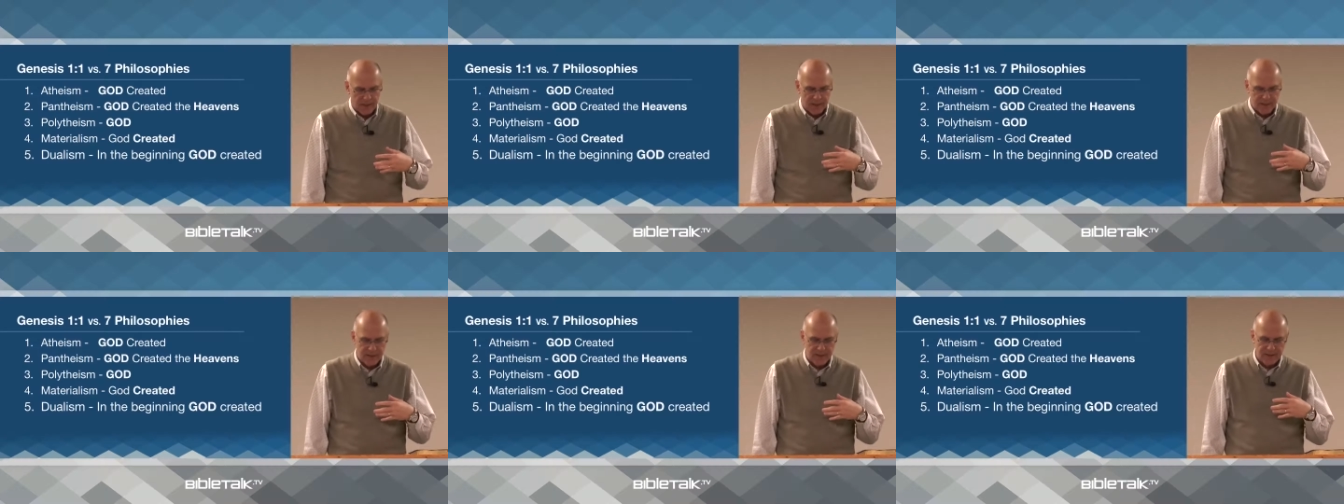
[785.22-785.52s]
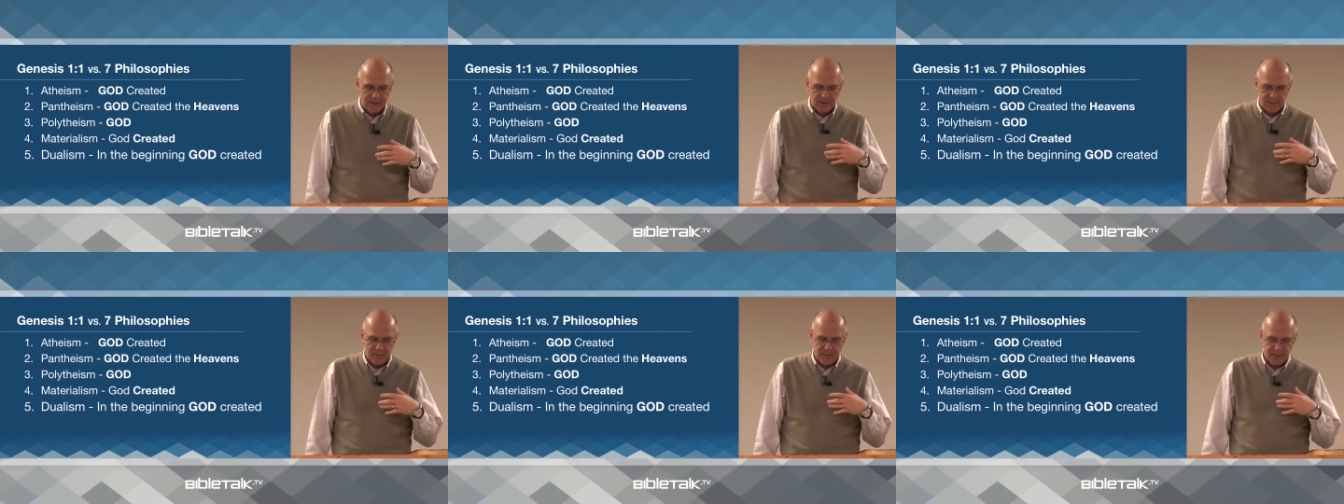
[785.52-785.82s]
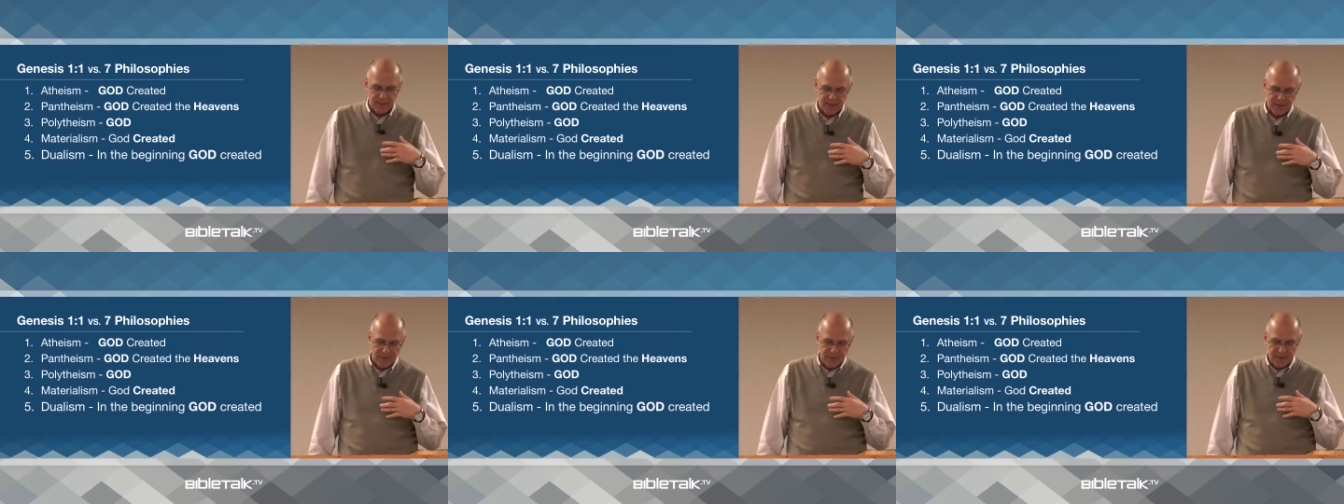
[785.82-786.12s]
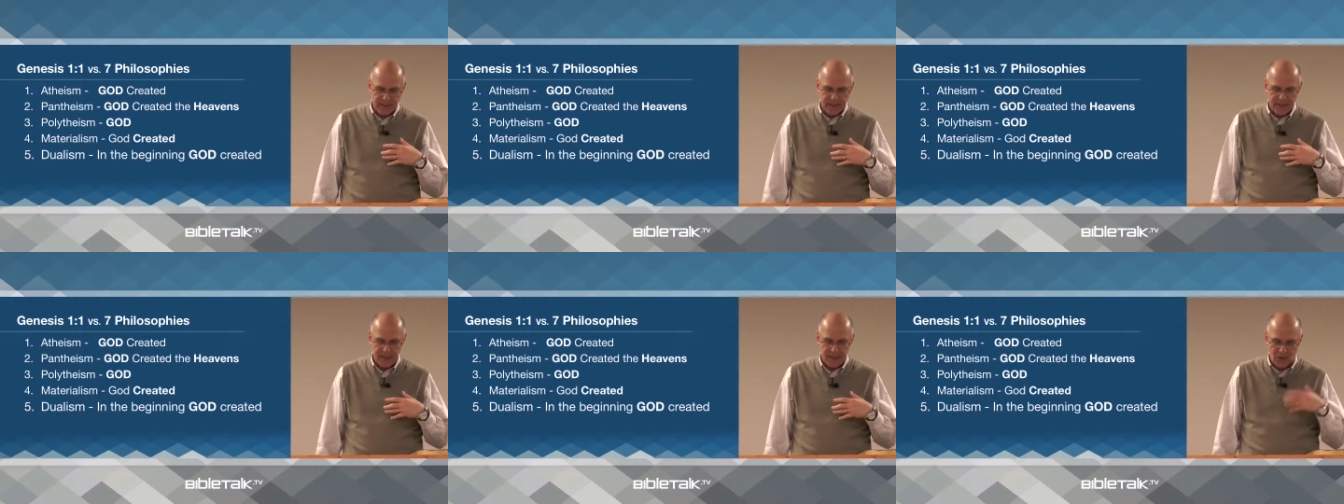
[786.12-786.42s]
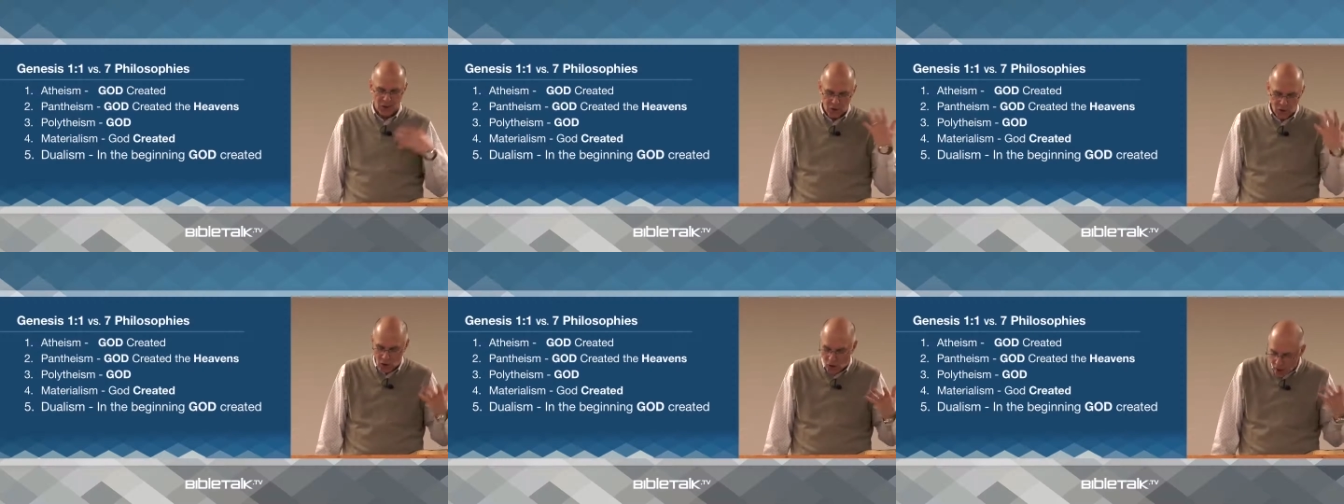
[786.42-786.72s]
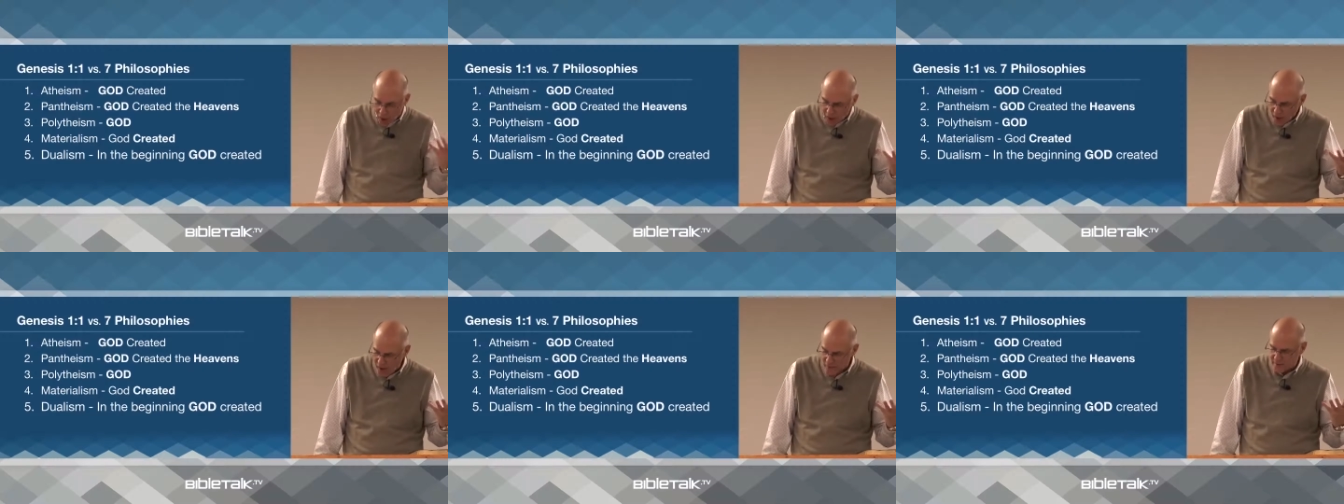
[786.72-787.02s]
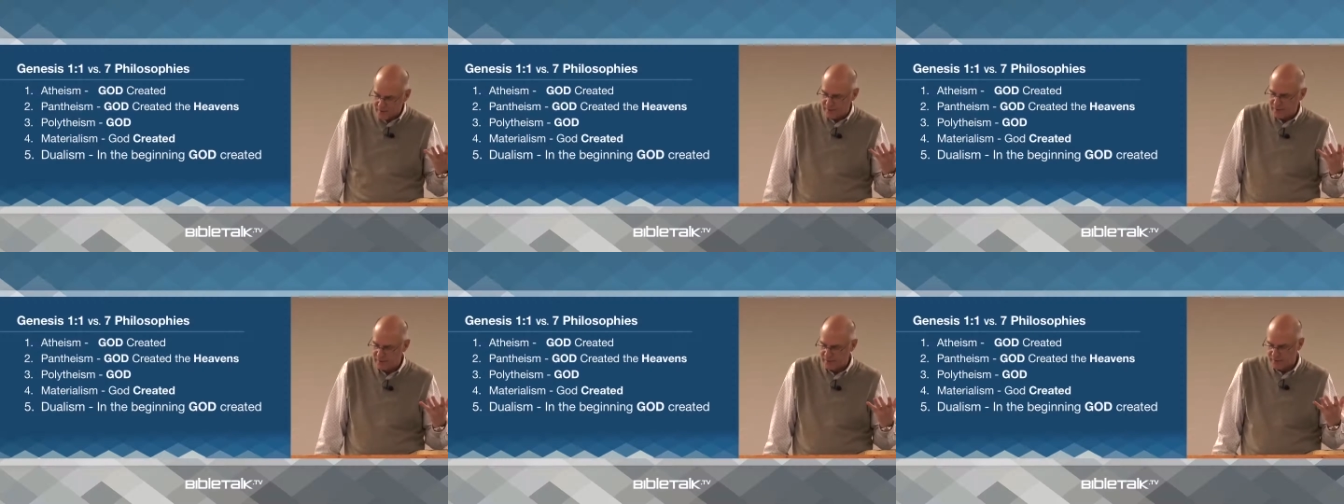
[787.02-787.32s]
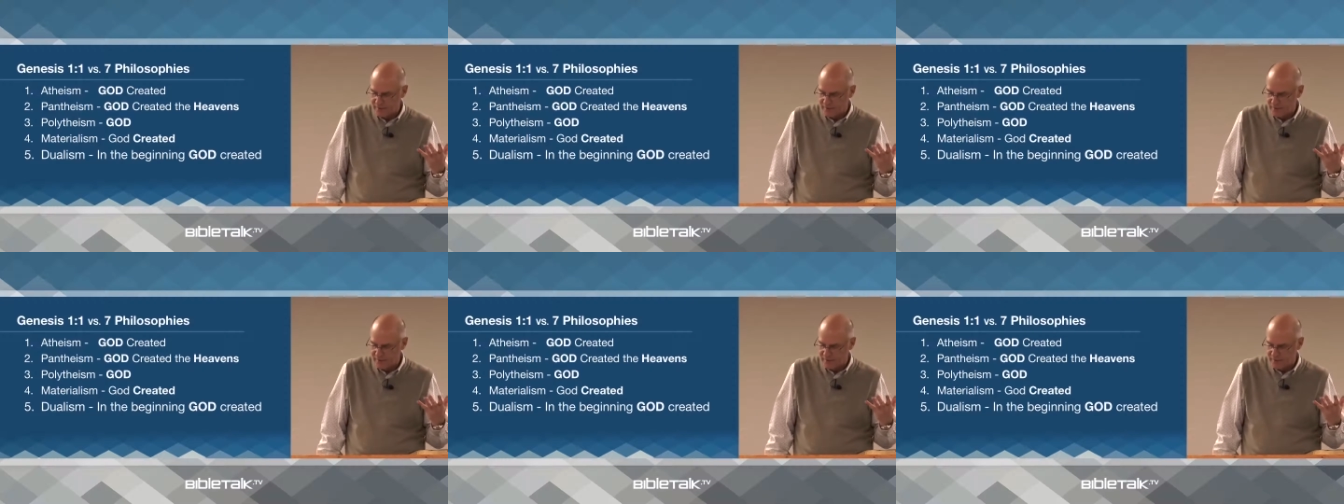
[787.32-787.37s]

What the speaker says: in the beginning, God